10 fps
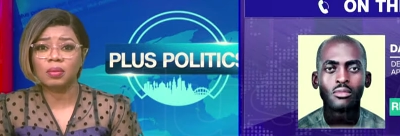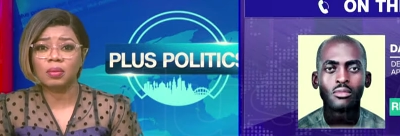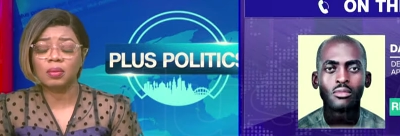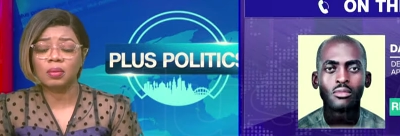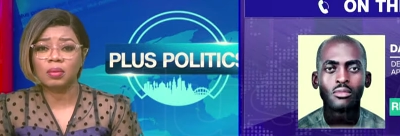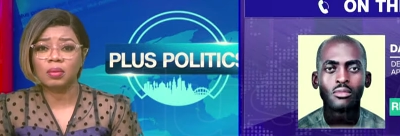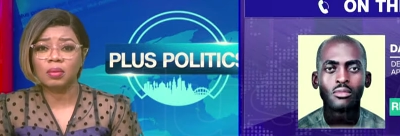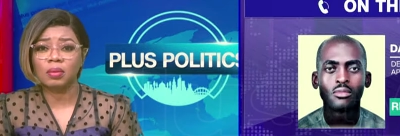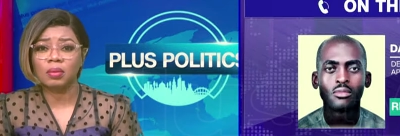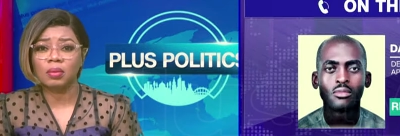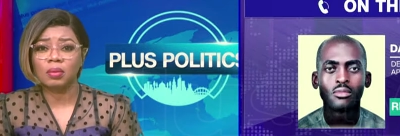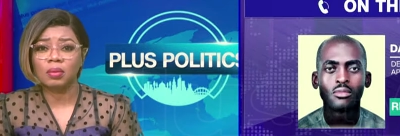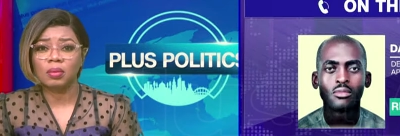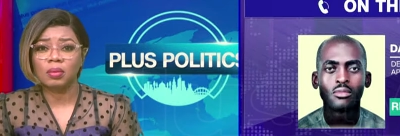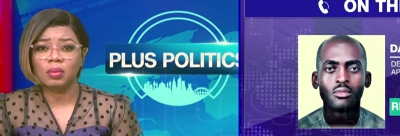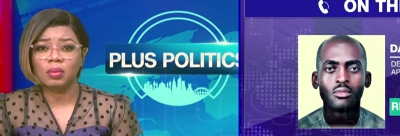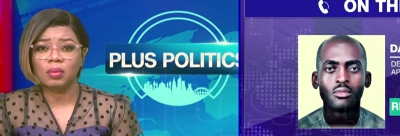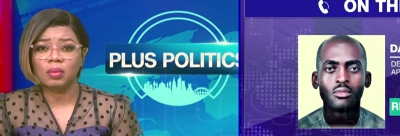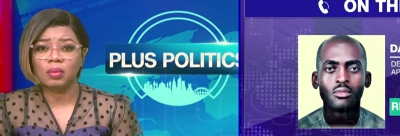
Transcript: No one is speaking in this clip.